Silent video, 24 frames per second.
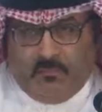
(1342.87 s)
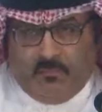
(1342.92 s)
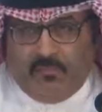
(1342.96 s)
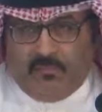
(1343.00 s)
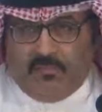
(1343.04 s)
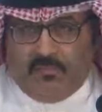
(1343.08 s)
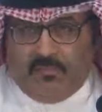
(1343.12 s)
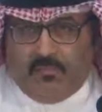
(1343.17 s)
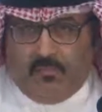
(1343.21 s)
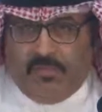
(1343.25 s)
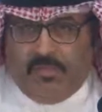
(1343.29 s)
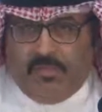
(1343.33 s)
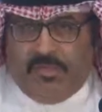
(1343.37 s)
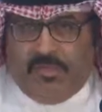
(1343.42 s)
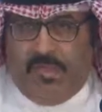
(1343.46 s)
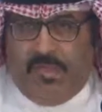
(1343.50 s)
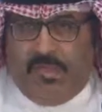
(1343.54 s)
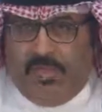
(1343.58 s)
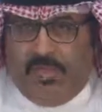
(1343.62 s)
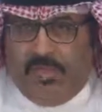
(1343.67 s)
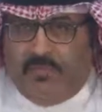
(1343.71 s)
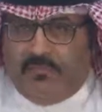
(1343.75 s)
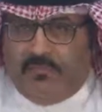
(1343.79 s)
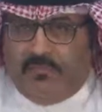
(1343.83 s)
cars,
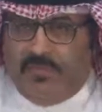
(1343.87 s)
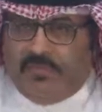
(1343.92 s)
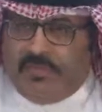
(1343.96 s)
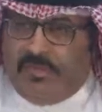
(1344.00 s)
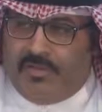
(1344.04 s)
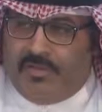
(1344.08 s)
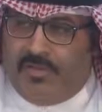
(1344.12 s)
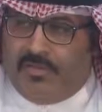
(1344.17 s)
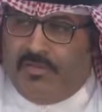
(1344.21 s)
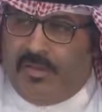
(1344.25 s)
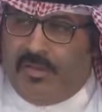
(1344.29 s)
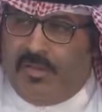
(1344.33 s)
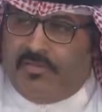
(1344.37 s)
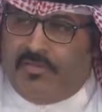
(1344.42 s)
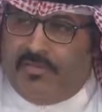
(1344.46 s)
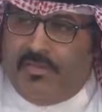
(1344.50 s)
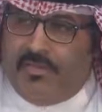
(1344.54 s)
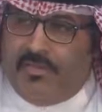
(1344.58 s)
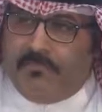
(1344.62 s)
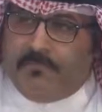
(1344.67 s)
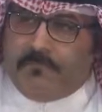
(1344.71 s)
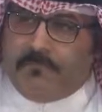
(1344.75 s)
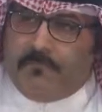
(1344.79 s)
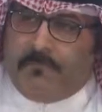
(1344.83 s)
up
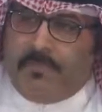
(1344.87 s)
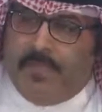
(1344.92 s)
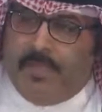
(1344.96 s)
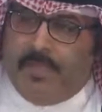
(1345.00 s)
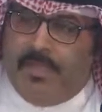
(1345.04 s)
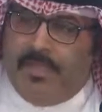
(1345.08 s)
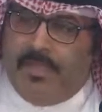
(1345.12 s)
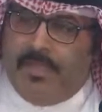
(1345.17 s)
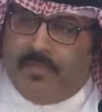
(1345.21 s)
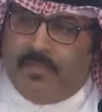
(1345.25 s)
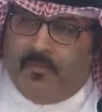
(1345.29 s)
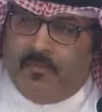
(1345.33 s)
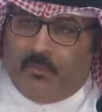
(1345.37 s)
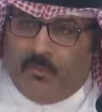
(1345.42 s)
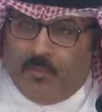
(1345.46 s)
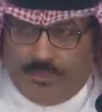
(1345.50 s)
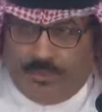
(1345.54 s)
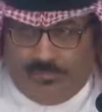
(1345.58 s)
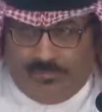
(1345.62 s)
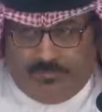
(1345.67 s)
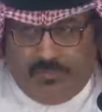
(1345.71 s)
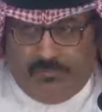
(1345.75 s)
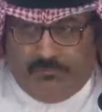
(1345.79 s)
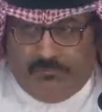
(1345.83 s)
to entering
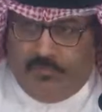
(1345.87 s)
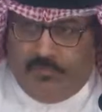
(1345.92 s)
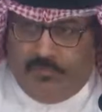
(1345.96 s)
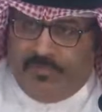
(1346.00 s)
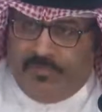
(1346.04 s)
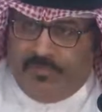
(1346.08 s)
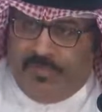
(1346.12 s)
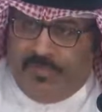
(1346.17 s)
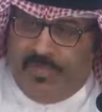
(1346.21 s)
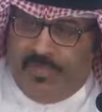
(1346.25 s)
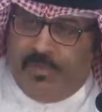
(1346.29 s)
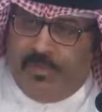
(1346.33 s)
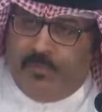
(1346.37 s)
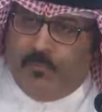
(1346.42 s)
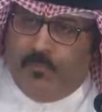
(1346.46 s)
the class,